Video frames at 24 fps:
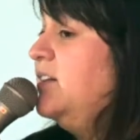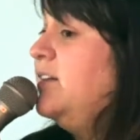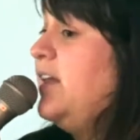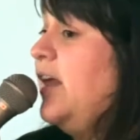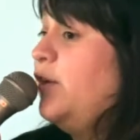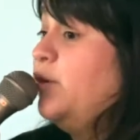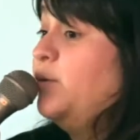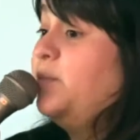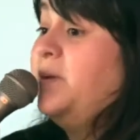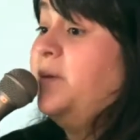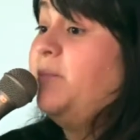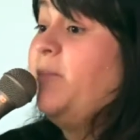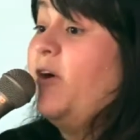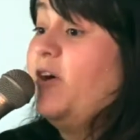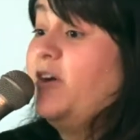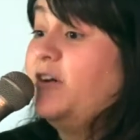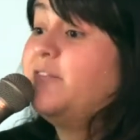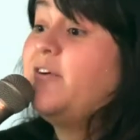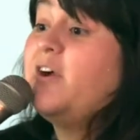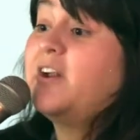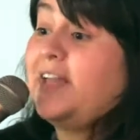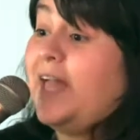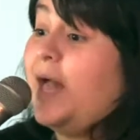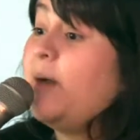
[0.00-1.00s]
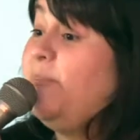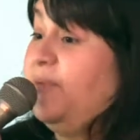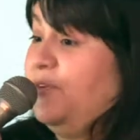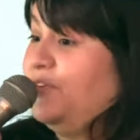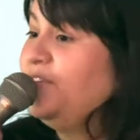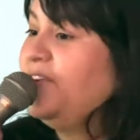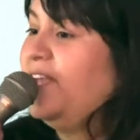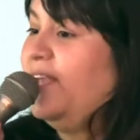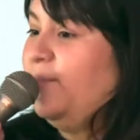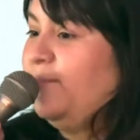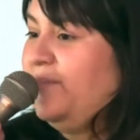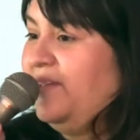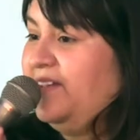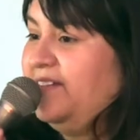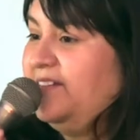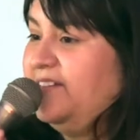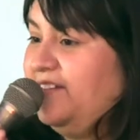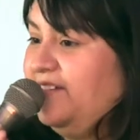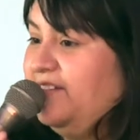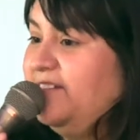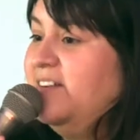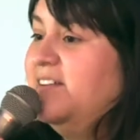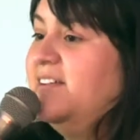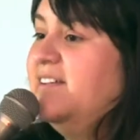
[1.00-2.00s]
and that'll be part of our capital campaign
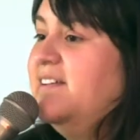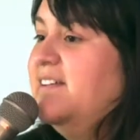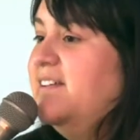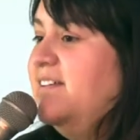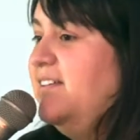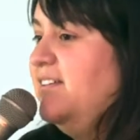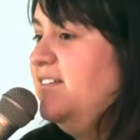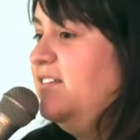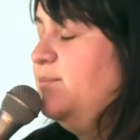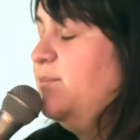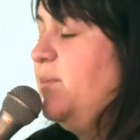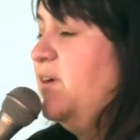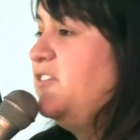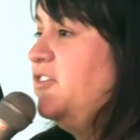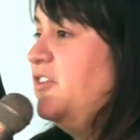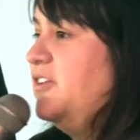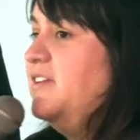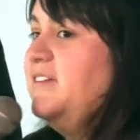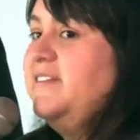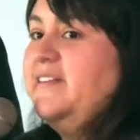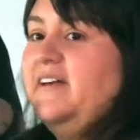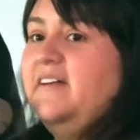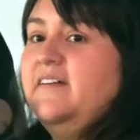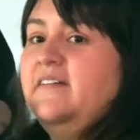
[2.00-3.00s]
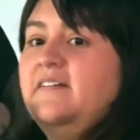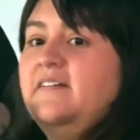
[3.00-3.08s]
too. It's budgeting.